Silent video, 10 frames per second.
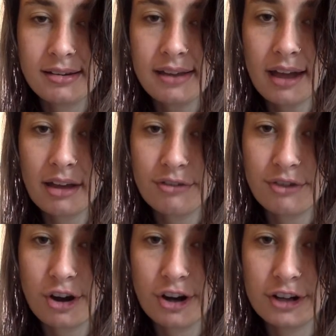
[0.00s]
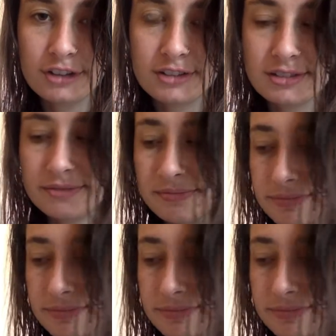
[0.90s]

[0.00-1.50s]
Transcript: Deck of cards.